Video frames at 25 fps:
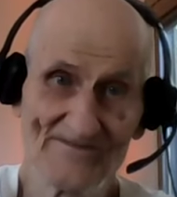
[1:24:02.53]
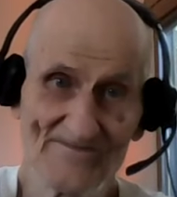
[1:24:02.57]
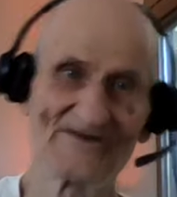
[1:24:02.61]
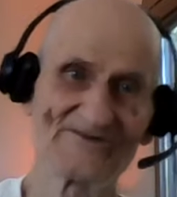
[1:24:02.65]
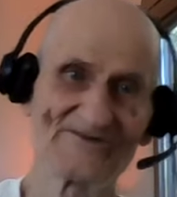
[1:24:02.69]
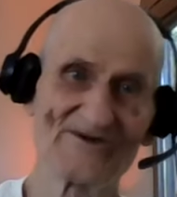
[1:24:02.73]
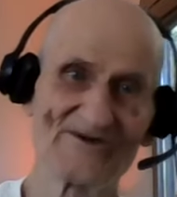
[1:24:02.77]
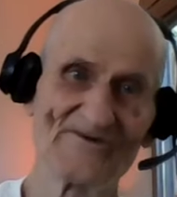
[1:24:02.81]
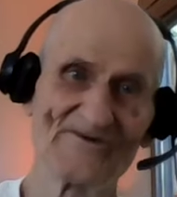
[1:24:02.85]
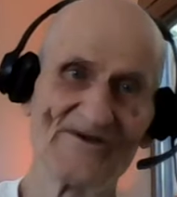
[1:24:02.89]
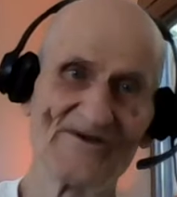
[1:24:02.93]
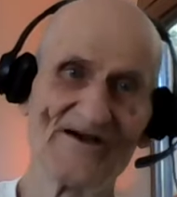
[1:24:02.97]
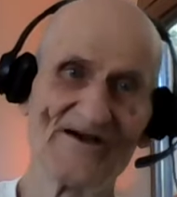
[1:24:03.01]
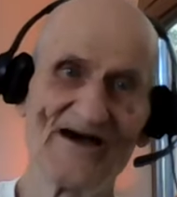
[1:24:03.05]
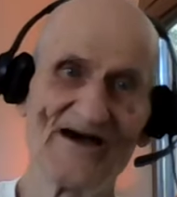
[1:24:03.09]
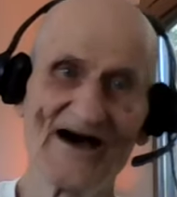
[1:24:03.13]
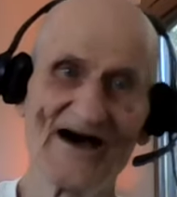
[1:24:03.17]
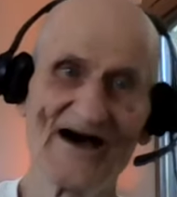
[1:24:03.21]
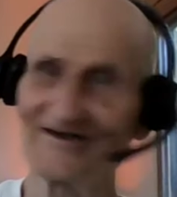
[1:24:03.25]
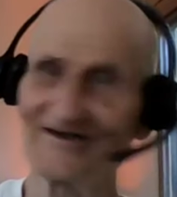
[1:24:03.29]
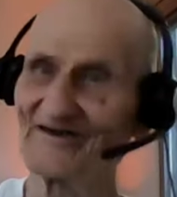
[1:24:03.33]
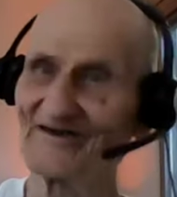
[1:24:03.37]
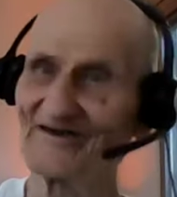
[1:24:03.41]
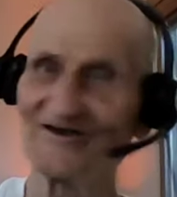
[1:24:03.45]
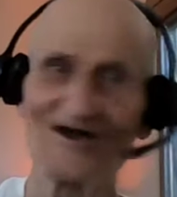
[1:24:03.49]
So I
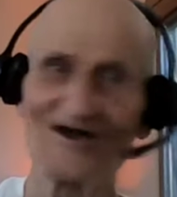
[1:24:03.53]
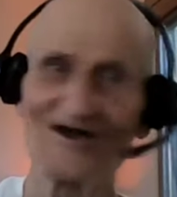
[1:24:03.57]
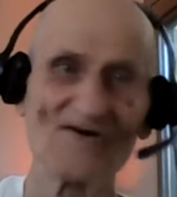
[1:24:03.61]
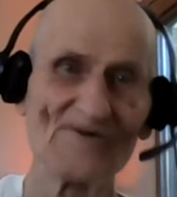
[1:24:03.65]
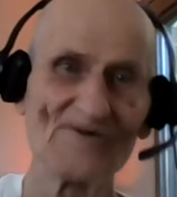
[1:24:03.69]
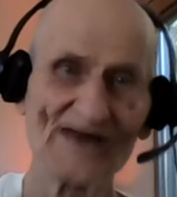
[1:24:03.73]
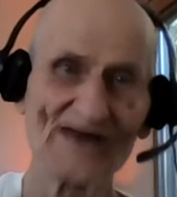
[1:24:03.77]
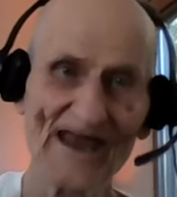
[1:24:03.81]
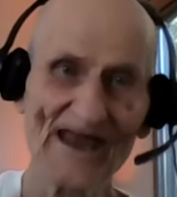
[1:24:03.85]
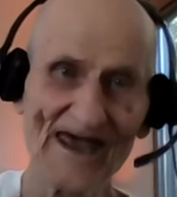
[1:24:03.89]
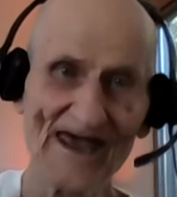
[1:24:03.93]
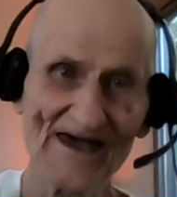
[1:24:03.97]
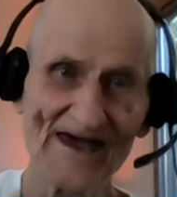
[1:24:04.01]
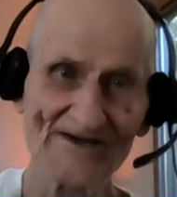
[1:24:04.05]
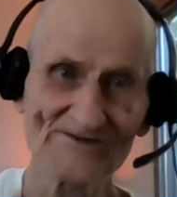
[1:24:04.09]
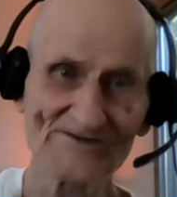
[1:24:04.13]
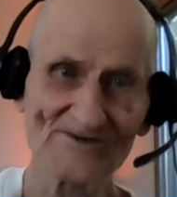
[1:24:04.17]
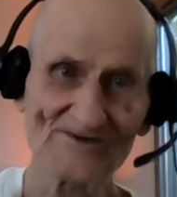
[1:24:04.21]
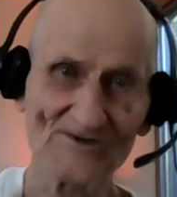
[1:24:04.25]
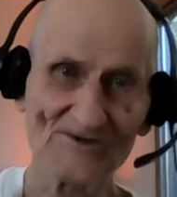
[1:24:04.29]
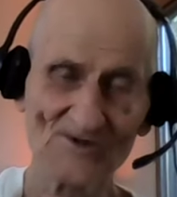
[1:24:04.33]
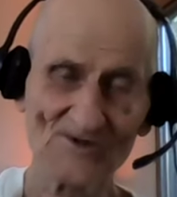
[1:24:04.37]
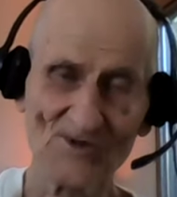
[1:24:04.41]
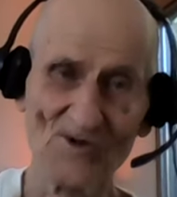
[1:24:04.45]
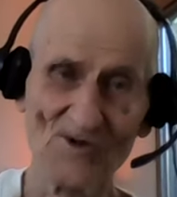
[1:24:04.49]
can go and ask
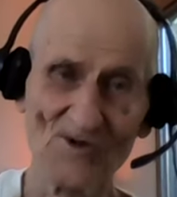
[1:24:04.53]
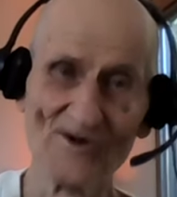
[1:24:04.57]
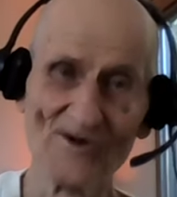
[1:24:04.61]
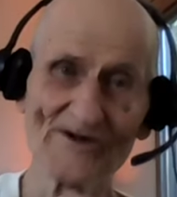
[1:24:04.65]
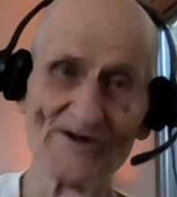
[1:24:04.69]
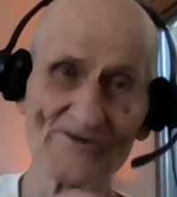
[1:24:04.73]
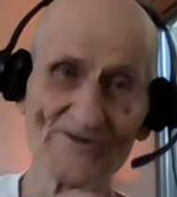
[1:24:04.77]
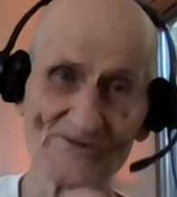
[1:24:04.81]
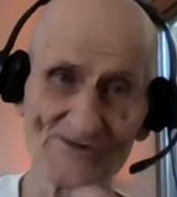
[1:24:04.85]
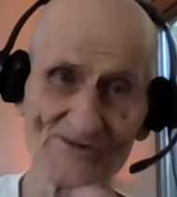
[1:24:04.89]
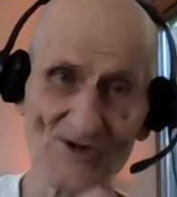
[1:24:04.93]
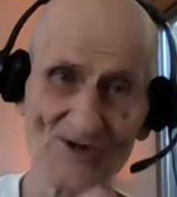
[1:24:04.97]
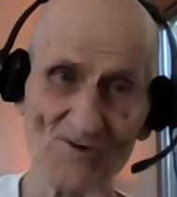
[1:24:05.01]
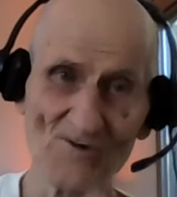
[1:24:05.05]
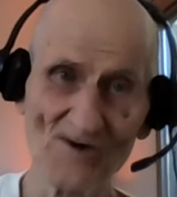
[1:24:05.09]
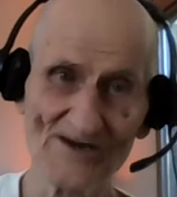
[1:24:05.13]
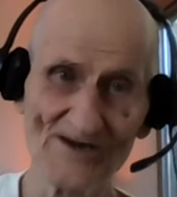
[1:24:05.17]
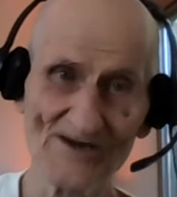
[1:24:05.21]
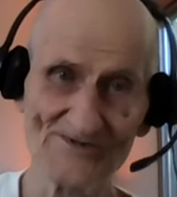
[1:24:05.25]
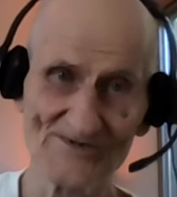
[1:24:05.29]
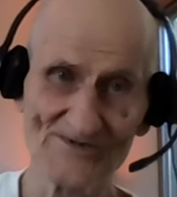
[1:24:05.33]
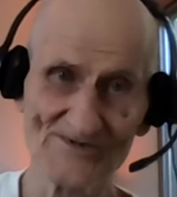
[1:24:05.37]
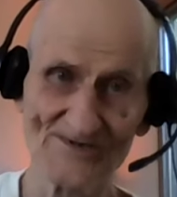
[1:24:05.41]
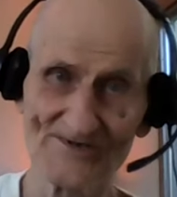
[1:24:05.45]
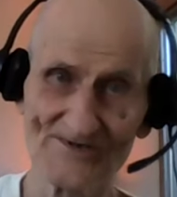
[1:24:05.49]
lawyers
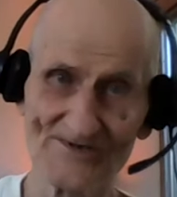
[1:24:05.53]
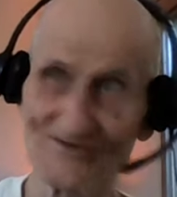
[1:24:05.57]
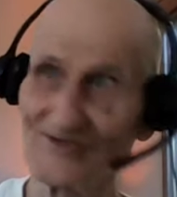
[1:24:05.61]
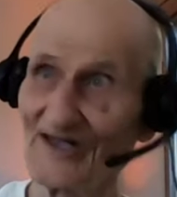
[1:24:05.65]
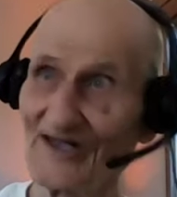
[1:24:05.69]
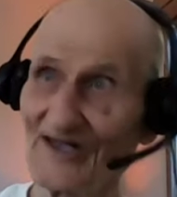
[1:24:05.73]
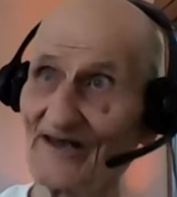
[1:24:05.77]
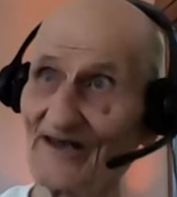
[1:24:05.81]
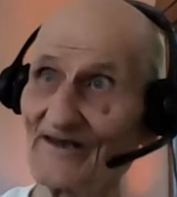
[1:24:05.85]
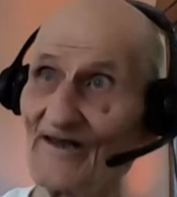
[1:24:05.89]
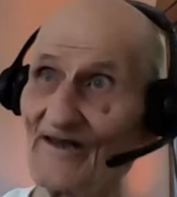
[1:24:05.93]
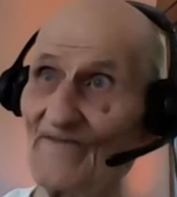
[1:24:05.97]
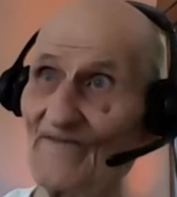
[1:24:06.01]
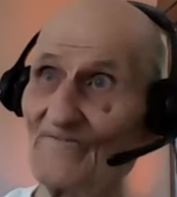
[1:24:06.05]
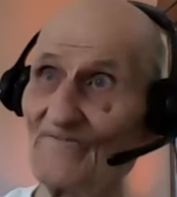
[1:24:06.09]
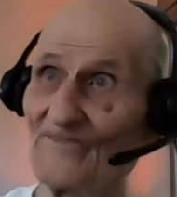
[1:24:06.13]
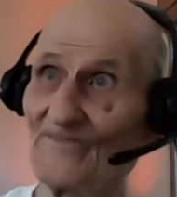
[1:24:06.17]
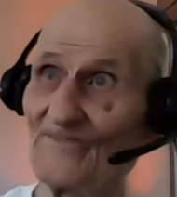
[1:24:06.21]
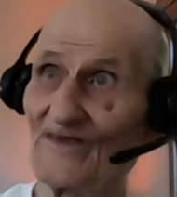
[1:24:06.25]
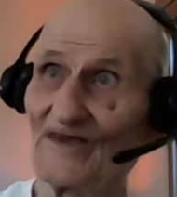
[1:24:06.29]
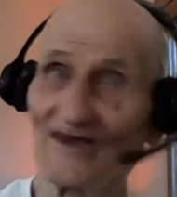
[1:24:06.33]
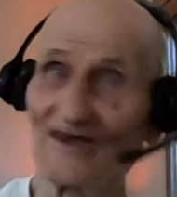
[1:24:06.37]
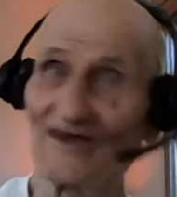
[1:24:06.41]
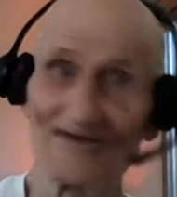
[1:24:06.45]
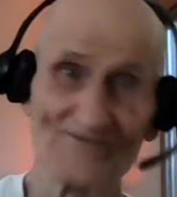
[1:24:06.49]
questions like,
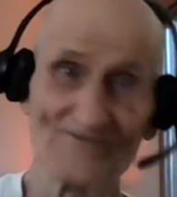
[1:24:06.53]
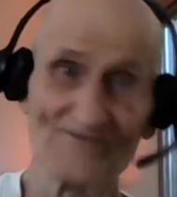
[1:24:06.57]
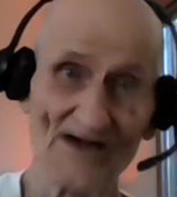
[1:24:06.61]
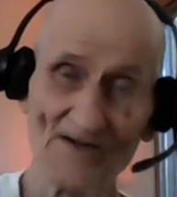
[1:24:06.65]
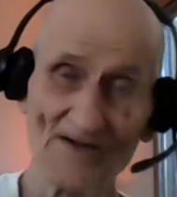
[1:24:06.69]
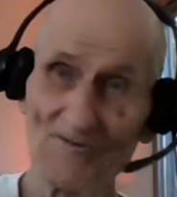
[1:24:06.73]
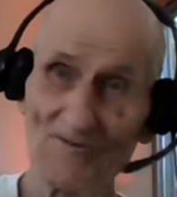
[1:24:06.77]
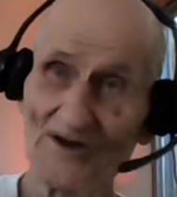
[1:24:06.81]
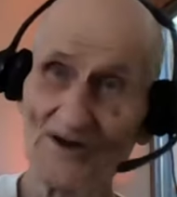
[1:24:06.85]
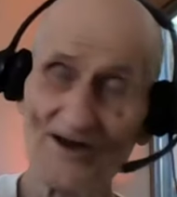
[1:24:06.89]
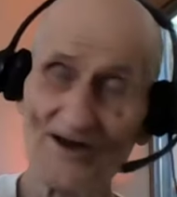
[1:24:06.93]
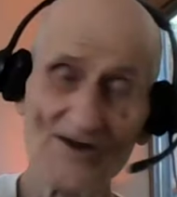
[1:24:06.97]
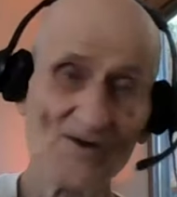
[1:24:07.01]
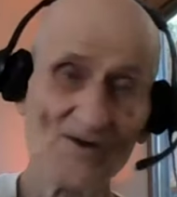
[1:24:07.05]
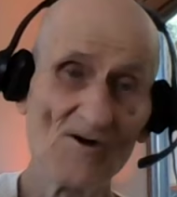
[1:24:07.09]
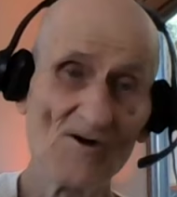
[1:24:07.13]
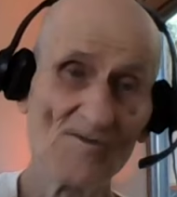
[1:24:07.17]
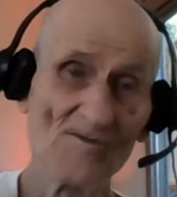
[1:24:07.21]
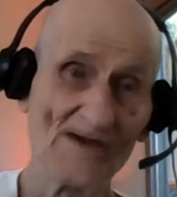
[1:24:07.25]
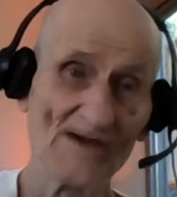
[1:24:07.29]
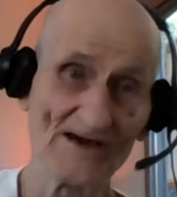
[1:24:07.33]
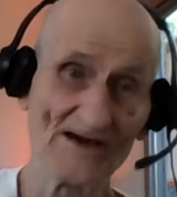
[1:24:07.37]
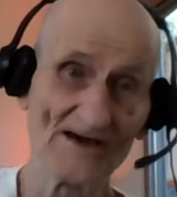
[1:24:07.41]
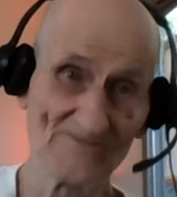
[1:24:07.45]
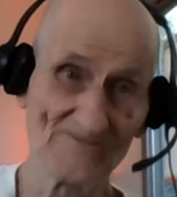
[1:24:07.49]
if I want to know
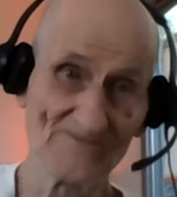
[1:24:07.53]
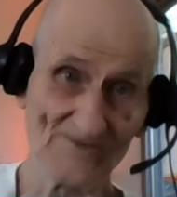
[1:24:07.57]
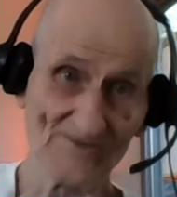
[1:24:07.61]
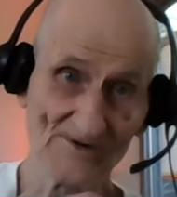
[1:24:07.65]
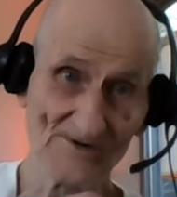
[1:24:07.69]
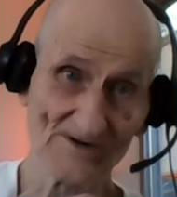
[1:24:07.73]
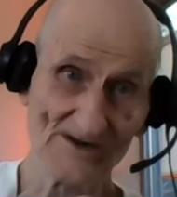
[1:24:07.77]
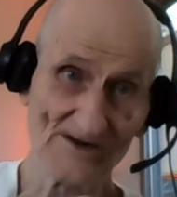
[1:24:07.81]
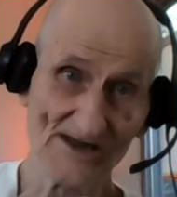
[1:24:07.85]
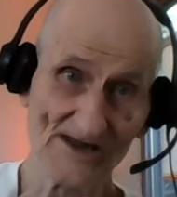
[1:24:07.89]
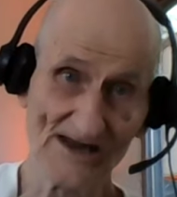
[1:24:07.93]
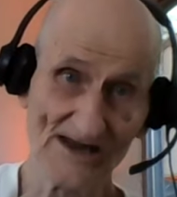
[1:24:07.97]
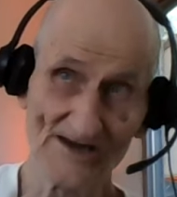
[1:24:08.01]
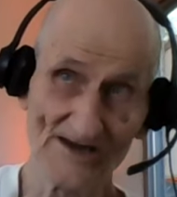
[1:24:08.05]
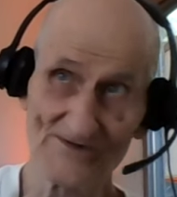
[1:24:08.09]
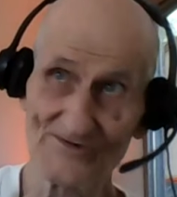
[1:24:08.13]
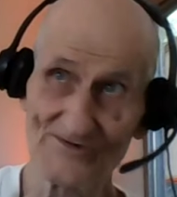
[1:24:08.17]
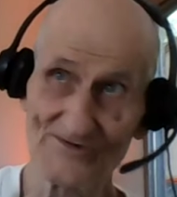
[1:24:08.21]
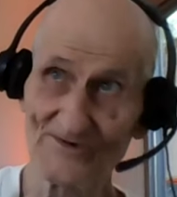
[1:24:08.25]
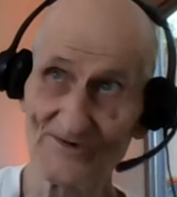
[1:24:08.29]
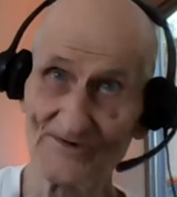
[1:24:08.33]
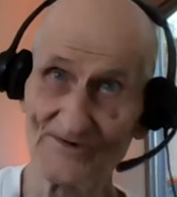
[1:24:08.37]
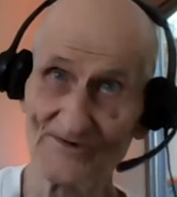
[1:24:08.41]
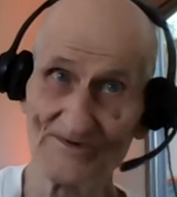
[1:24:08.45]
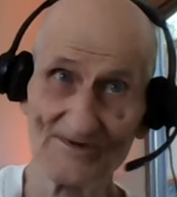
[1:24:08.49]
about
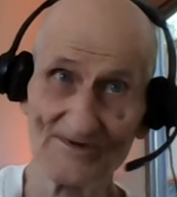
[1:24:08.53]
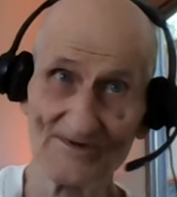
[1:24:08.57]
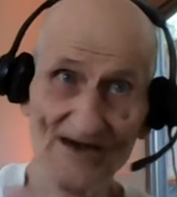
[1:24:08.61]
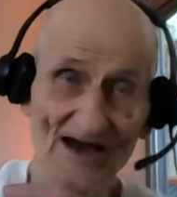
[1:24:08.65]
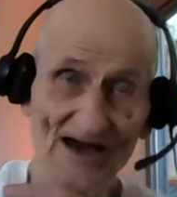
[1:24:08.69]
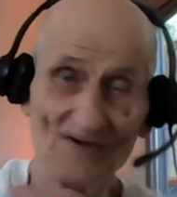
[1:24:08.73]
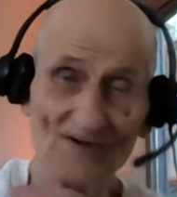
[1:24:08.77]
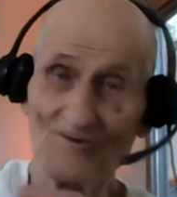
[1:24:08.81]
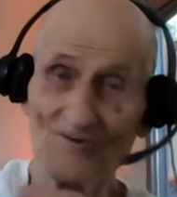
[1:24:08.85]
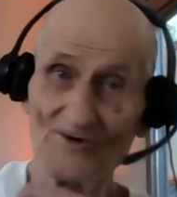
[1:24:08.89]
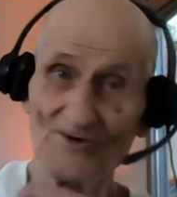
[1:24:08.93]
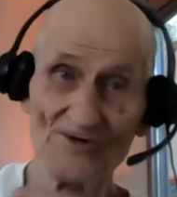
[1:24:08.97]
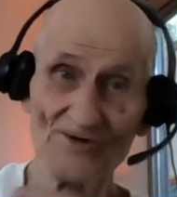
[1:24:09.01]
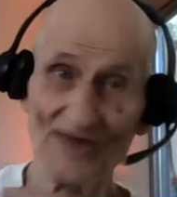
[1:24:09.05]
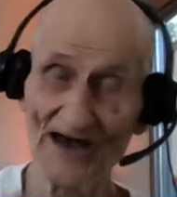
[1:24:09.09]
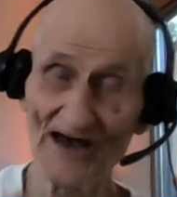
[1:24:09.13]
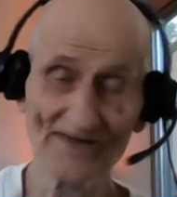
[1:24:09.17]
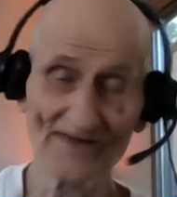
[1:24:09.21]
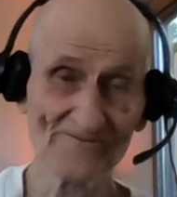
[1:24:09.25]
fertilizer, I will not